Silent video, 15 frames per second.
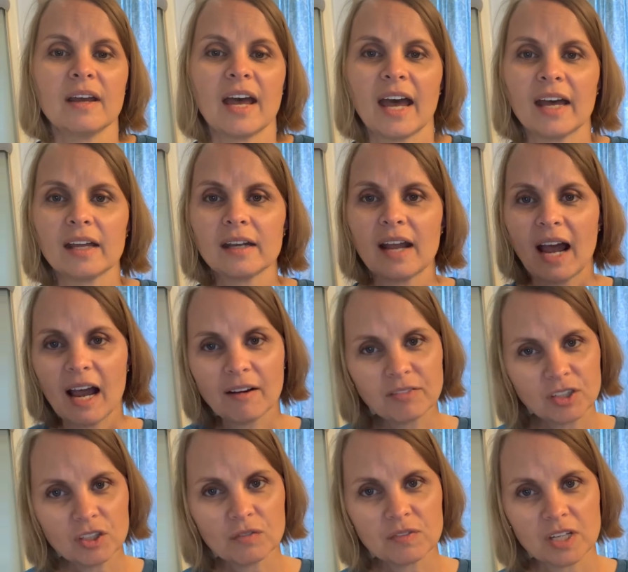And after
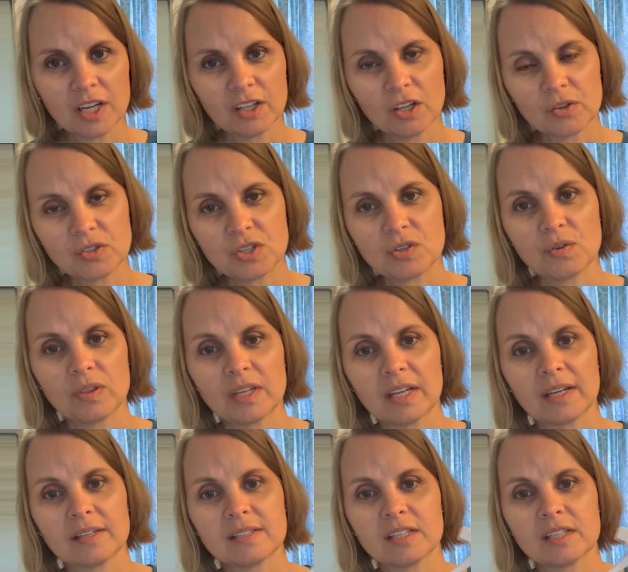you've done those two things,